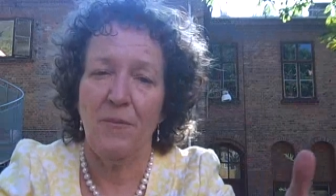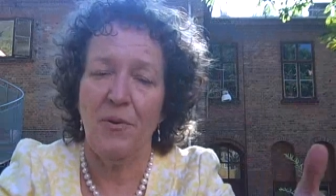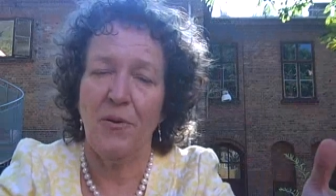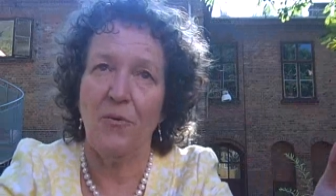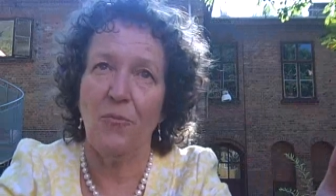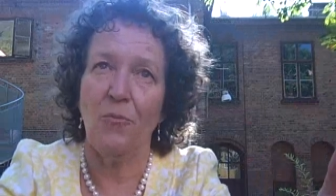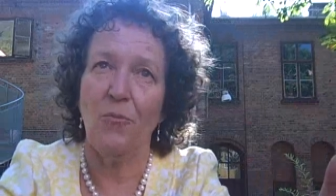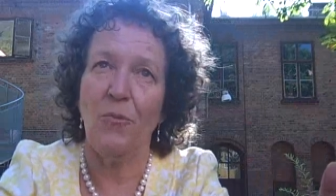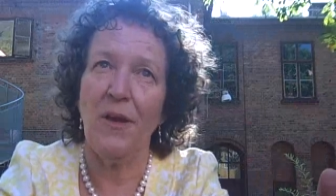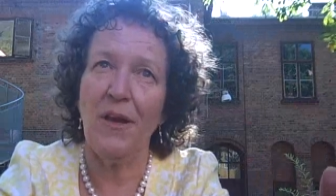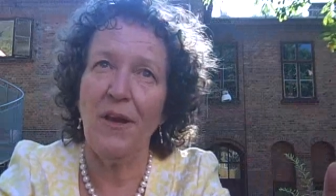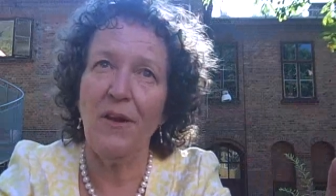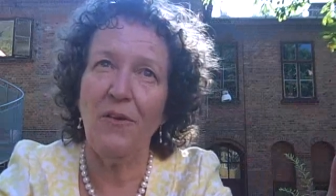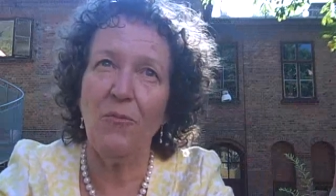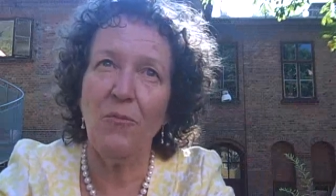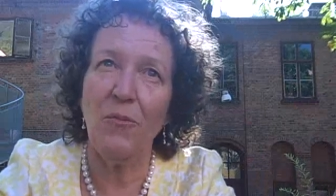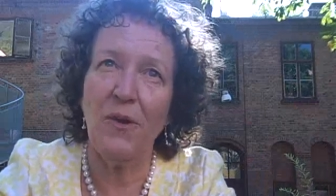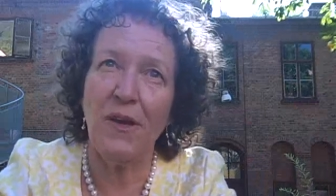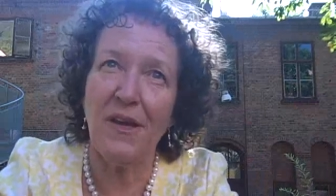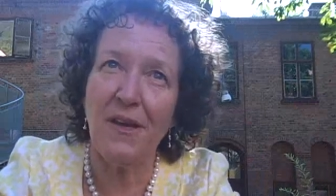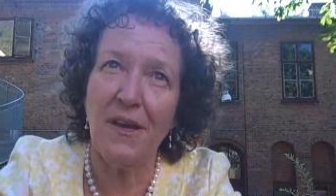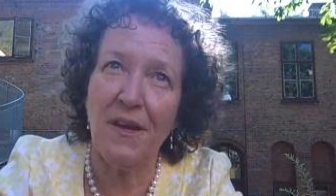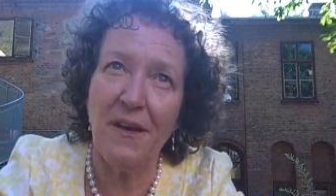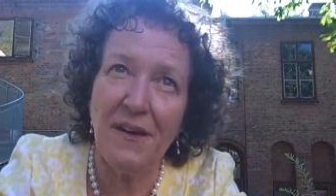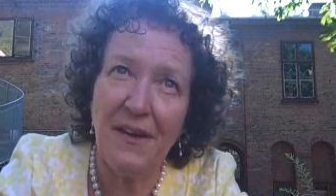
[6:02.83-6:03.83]
but when
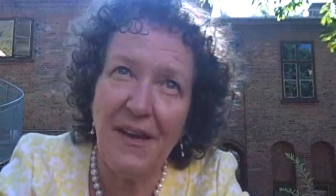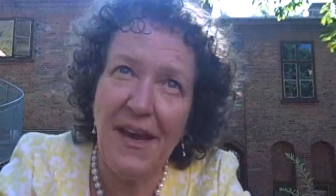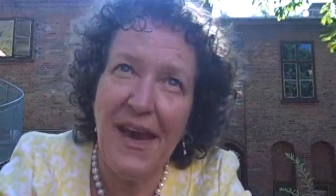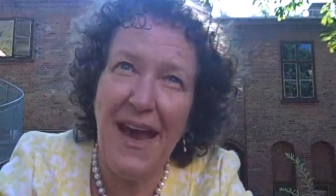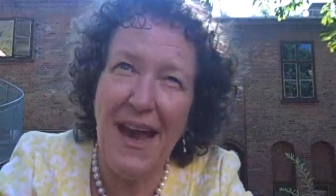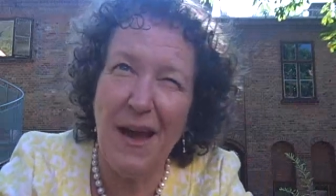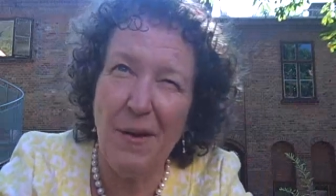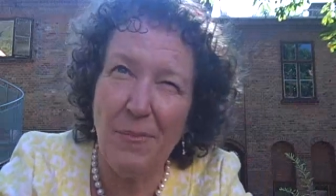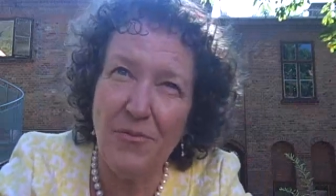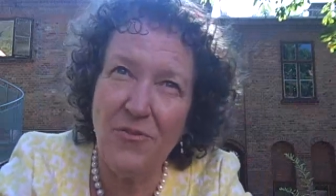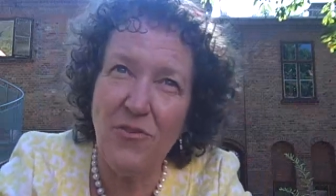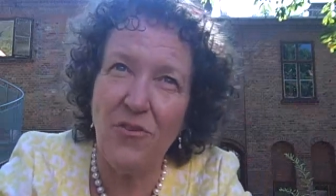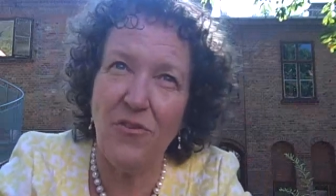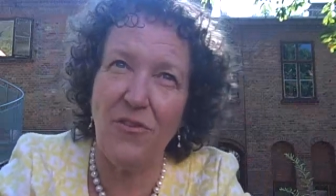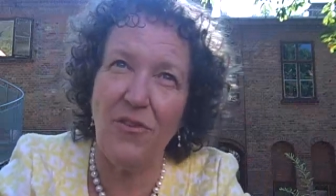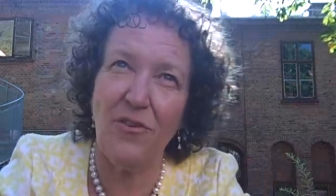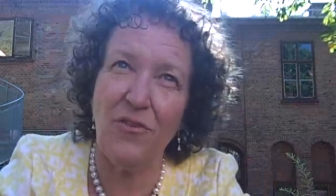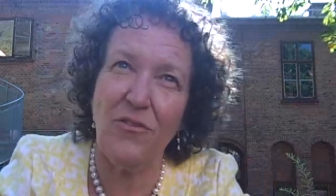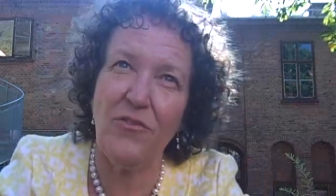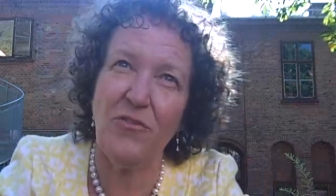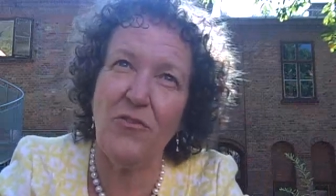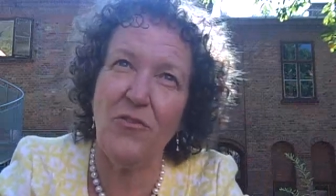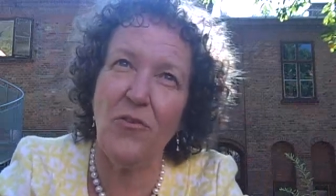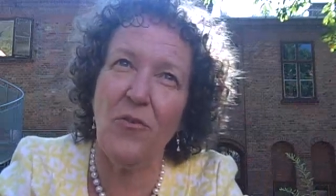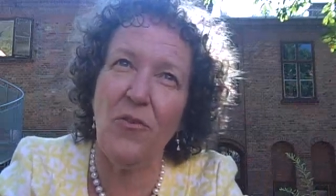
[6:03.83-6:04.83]
we can capture
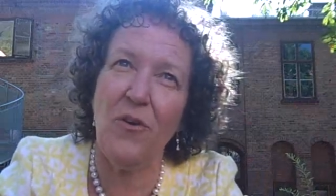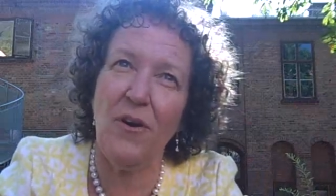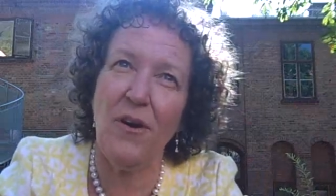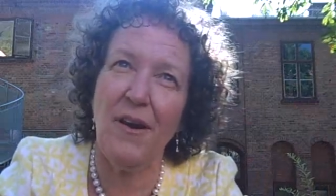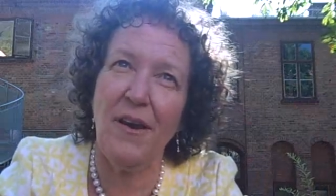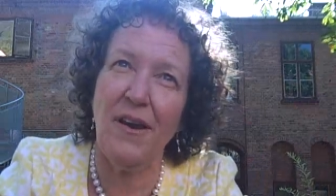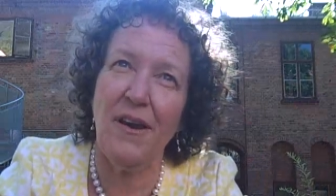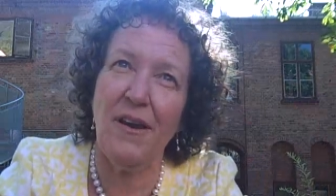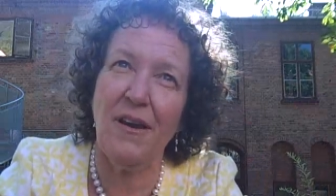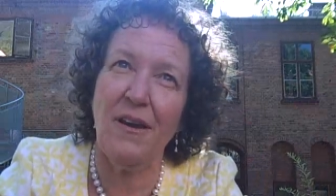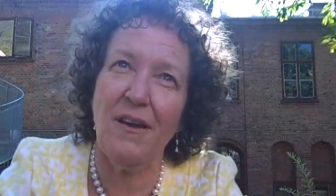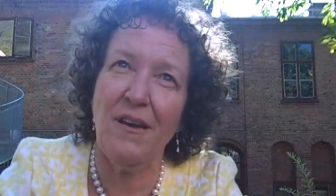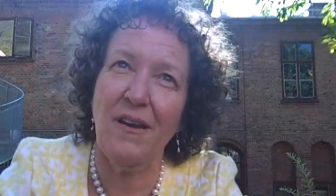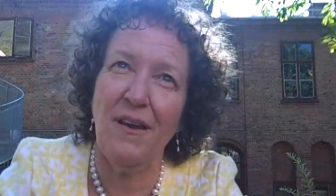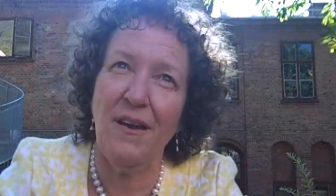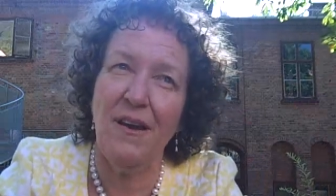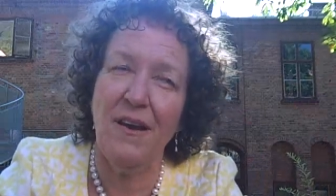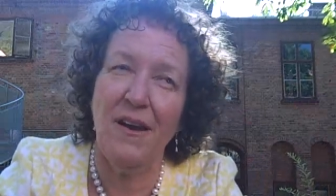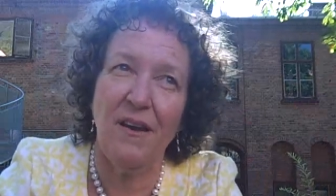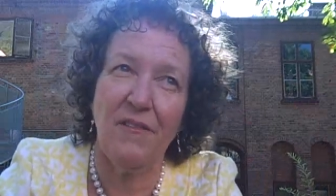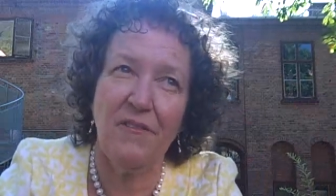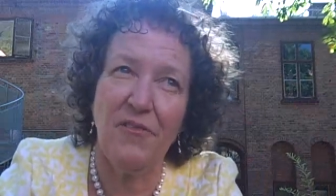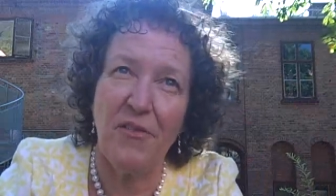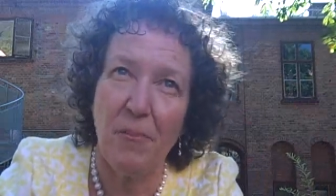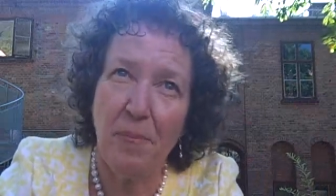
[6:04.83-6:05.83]
the story
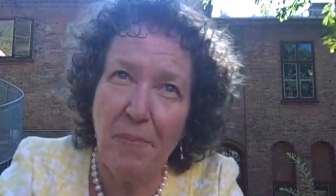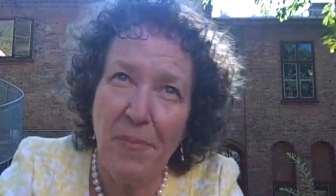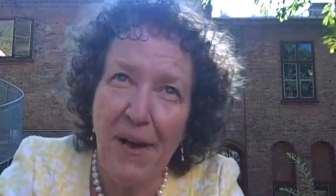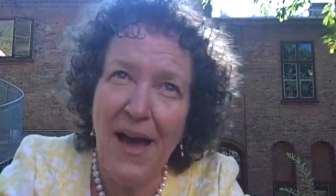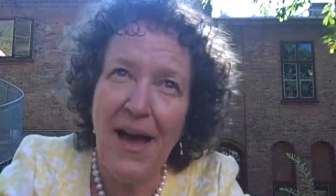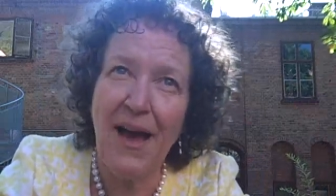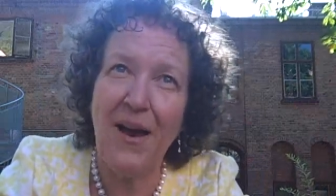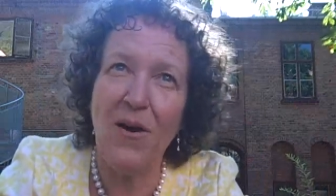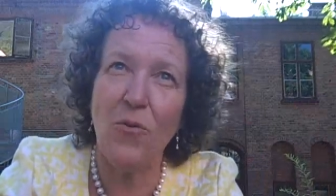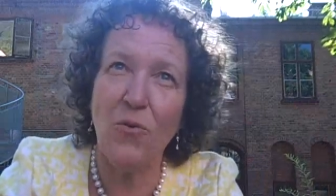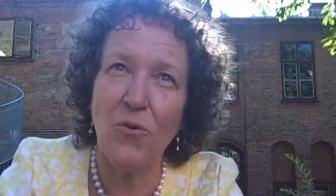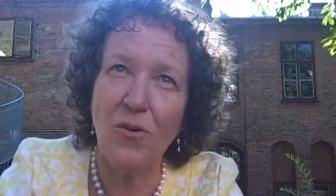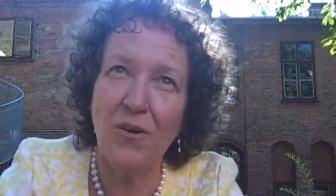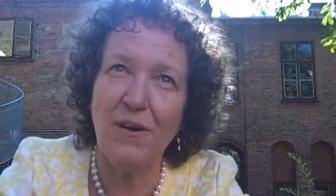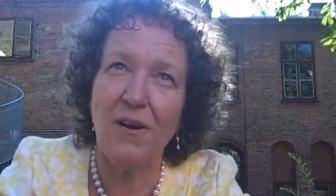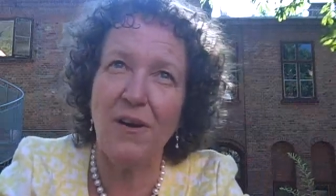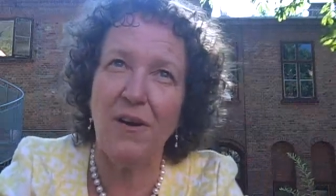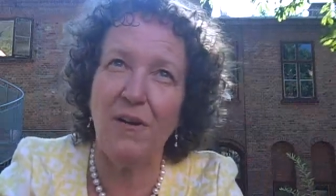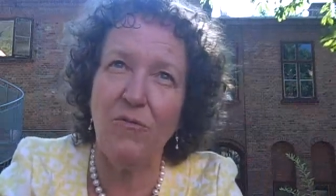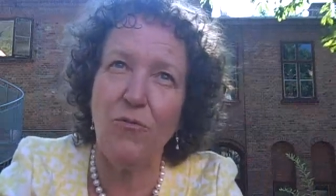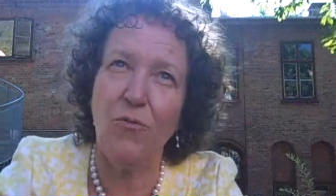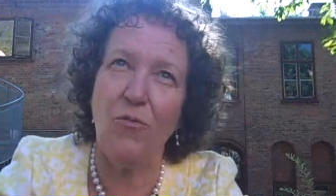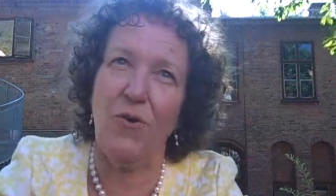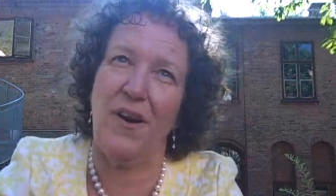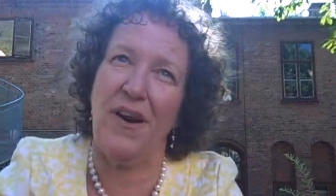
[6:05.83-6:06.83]
of the power
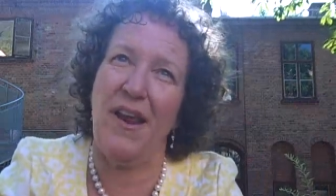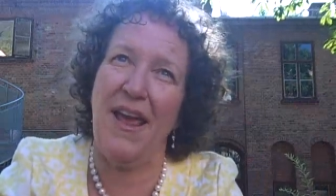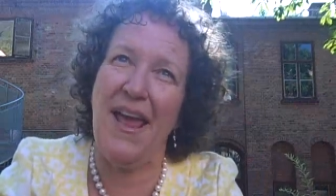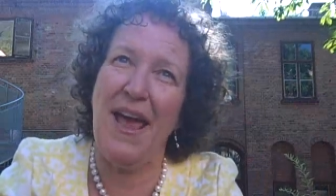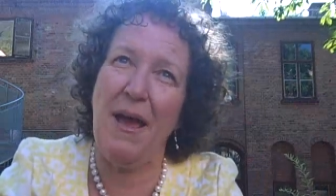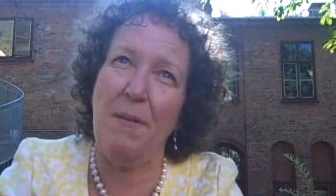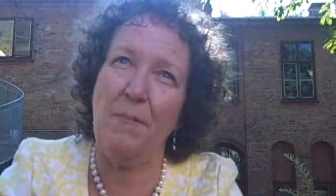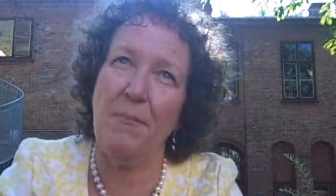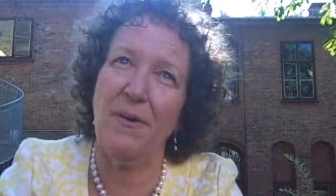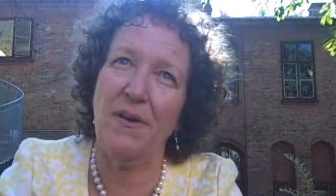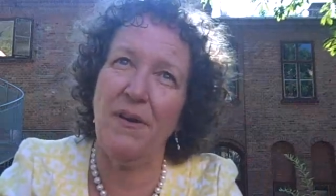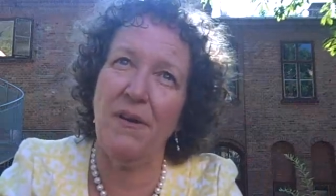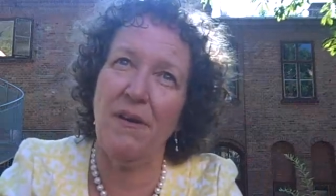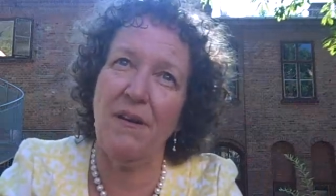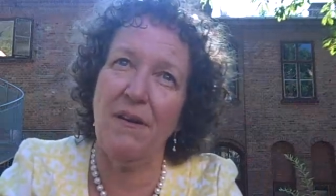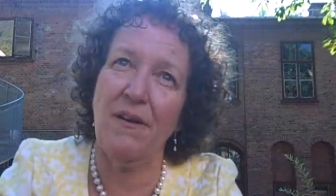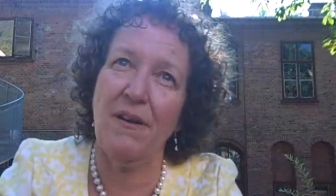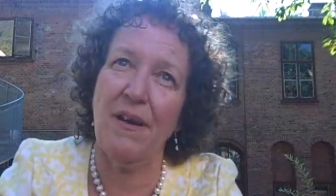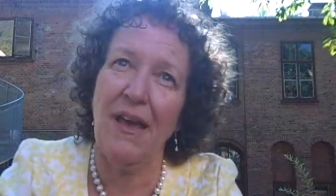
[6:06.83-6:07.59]
of what happened,